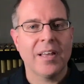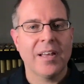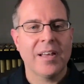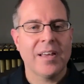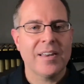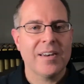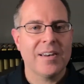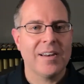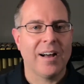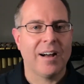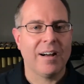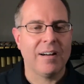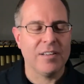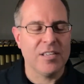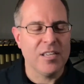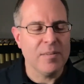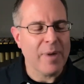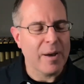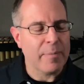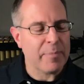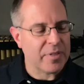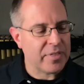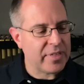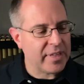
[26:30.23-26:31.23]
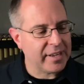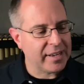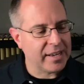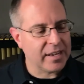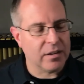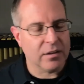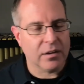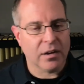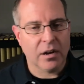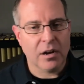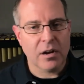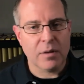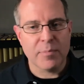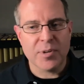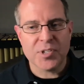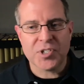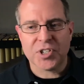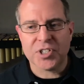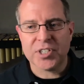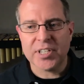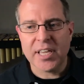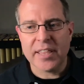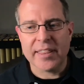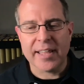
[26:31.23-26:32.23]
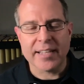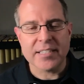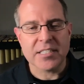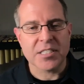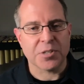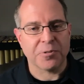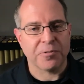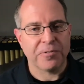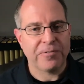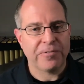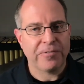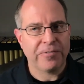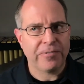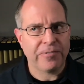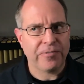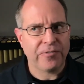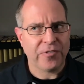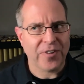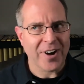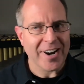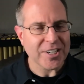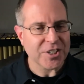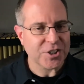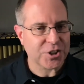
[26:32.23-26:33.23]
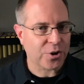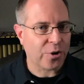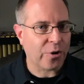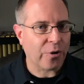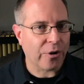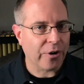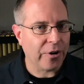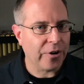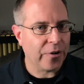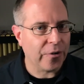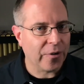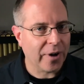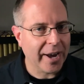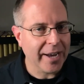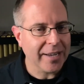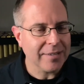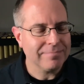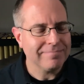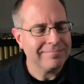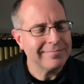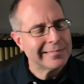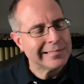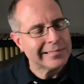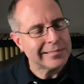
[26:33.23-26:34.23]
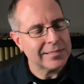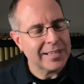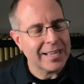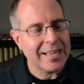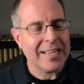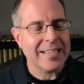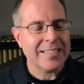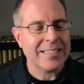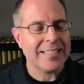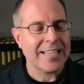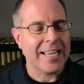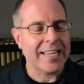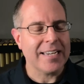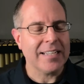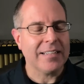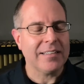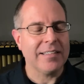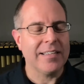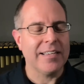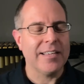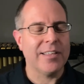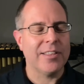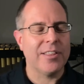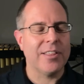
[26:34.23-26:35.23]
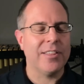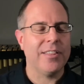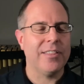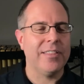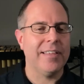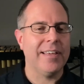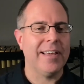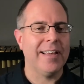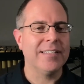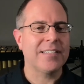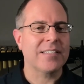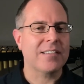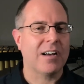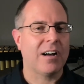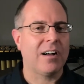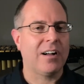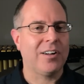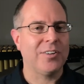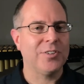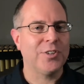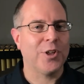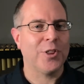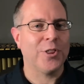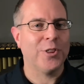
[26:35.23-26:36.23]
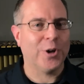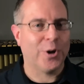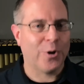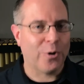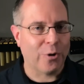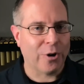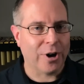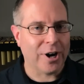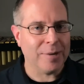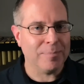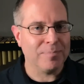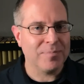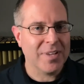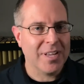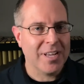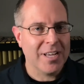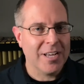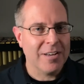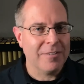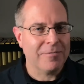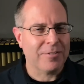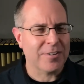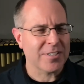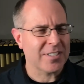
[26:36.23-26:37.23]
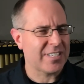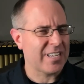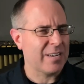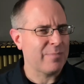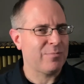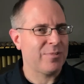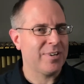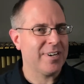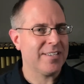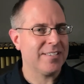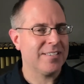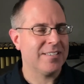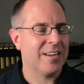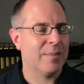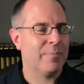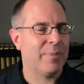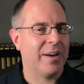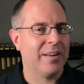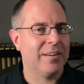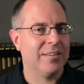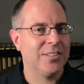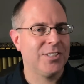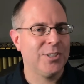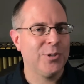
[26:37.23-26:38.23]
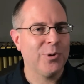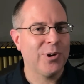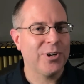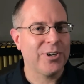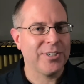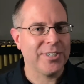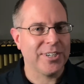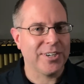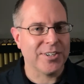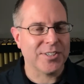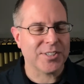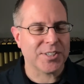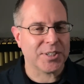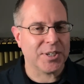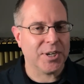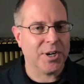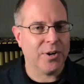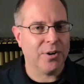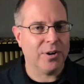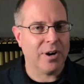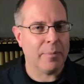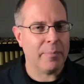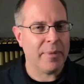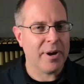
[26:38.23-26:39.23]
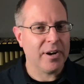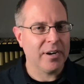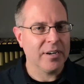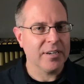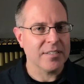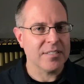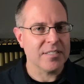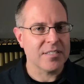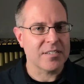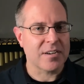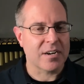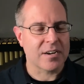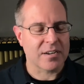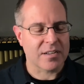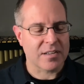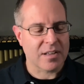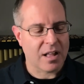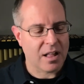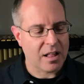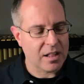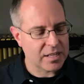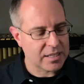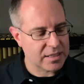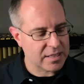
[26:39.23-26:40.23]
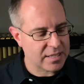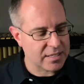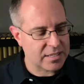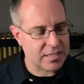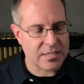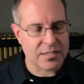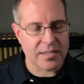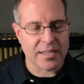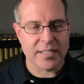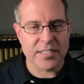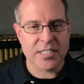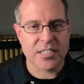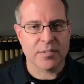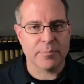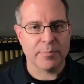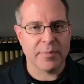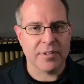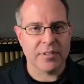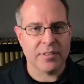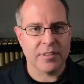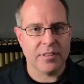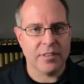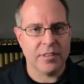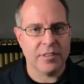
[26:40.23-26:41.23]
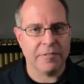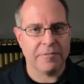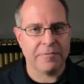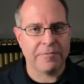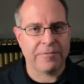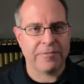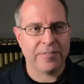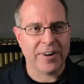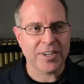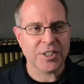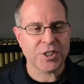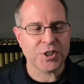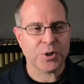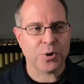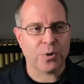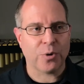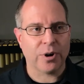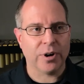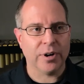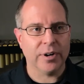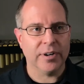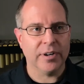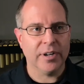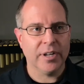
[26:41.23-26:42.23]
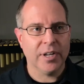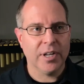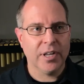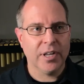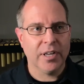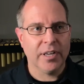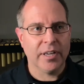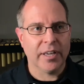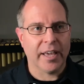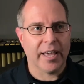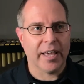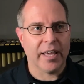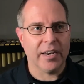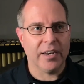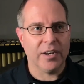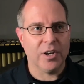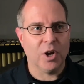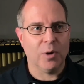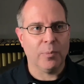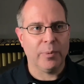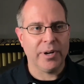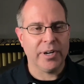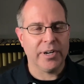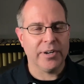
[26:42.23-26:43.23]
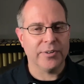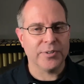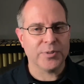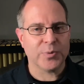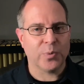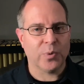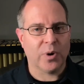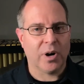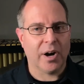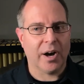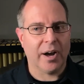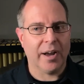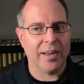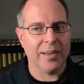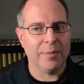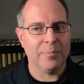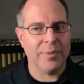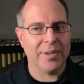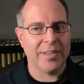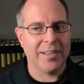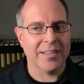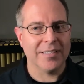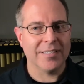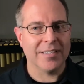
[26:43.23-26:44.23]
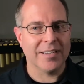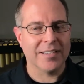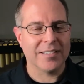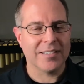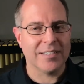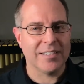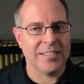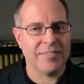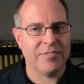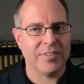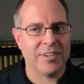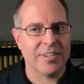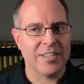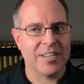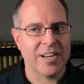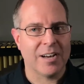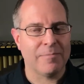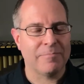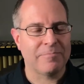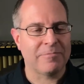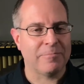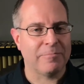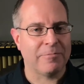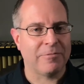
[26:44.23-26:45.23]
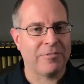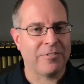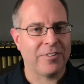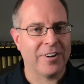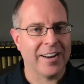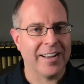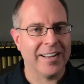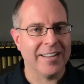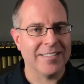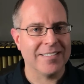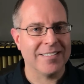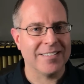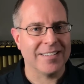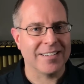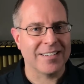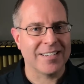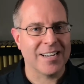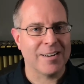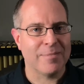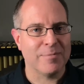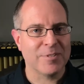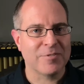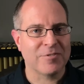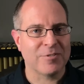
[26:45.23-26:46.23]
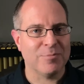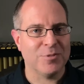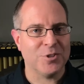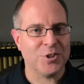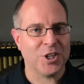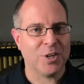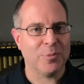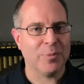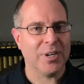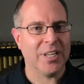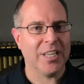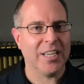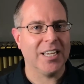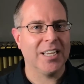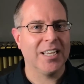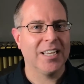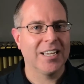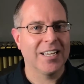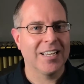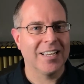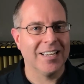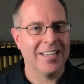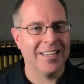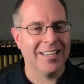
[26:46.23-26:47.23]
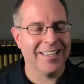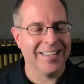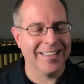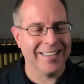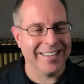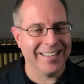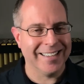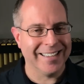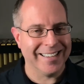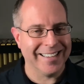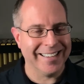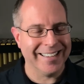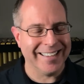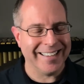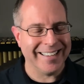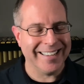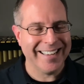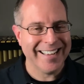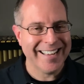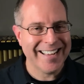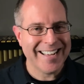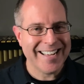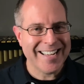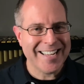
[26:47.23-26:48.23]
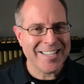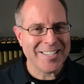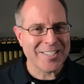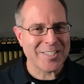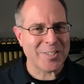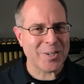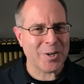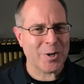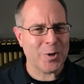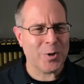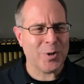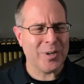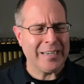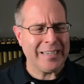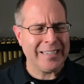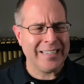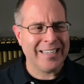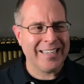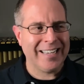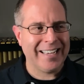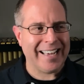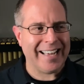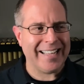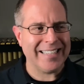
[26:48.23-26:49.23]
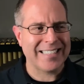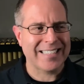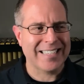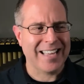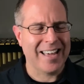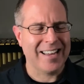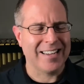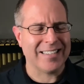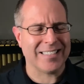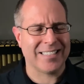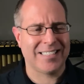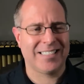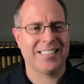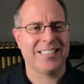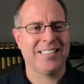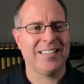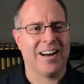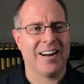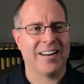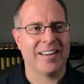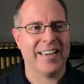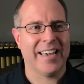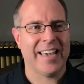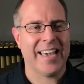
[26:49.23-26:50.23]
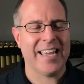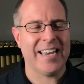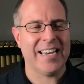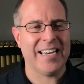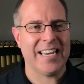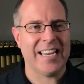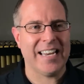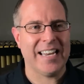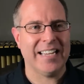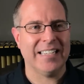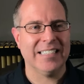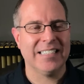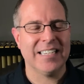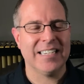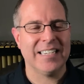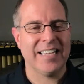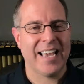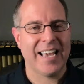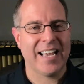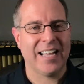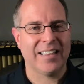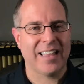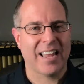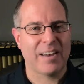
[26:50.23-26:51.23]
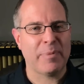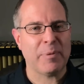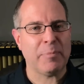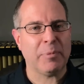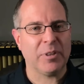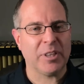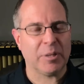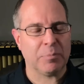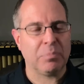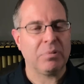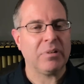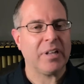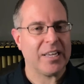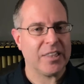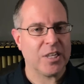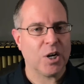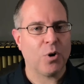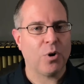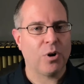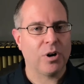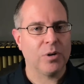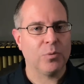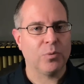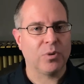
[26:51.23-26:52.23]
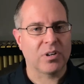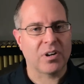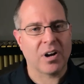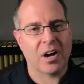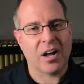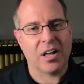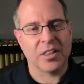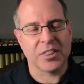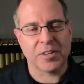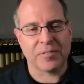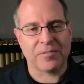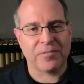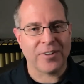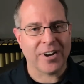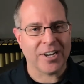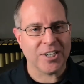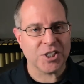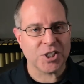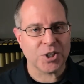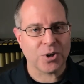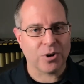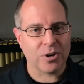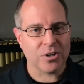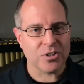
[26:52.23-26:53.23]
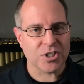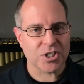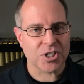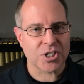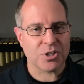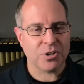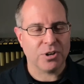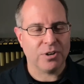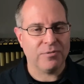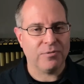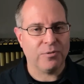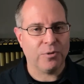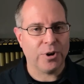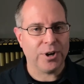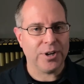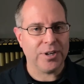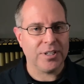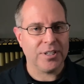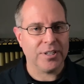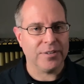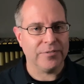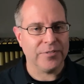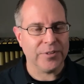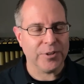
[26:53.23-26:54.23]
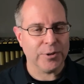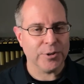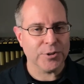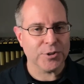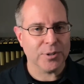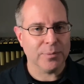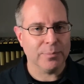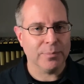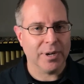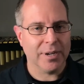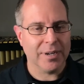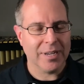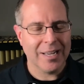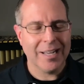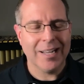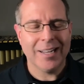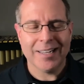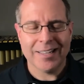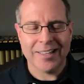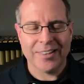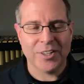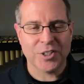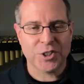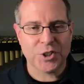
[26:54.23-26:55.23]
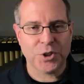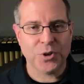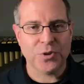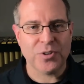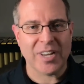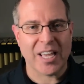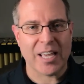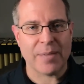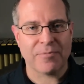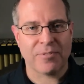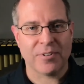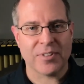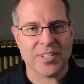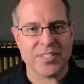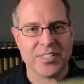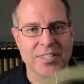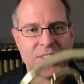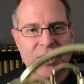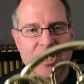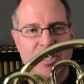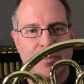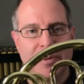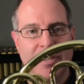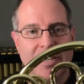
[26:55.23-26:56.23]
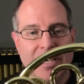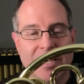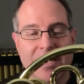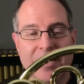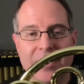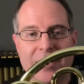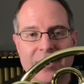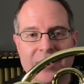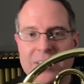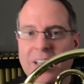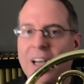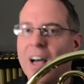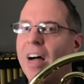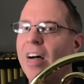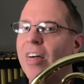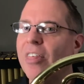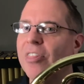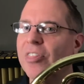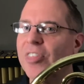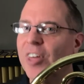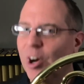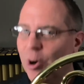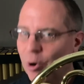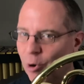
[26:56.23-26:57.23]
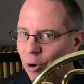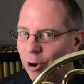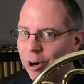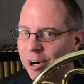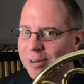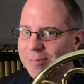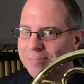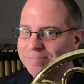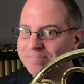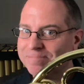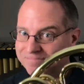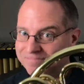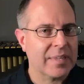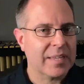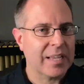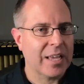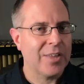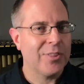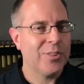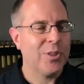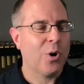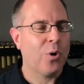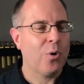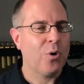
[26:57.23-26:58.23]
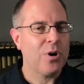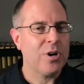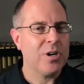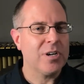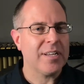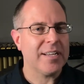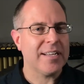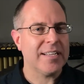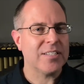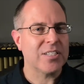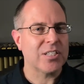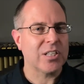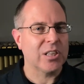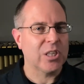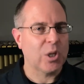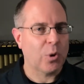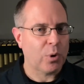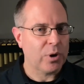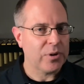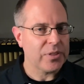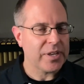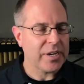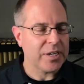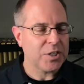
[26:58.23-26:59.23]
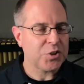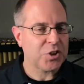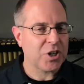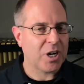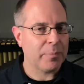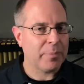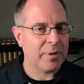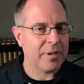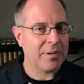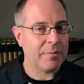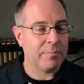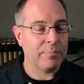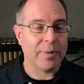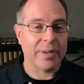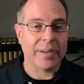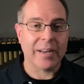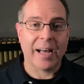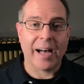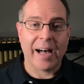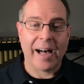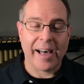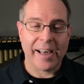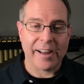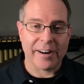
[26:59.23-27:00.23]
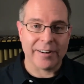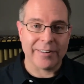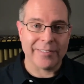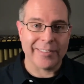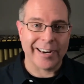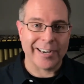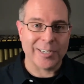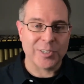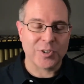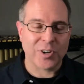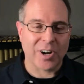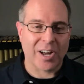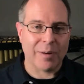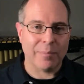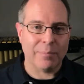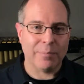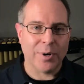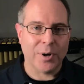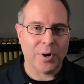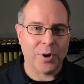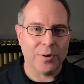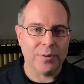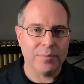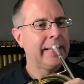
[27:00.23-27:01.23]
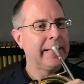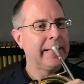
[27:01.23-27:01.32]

Now, you might be thinking, oh, Mr. T, that's the French horn, right? Technically, it's called the horn. For some reason, about 200 years ago, Americans started calling this instrument the French horn, and nobody knows why, because it doesn't even come from France. It comes from Germany. So it's kind of stuck. And in today, a lot of people that play the horn will call it the French horn just to avoid confusion. But the true name for this instrument is the horn. The horn is lower than a trumpet, but higher than a trombone.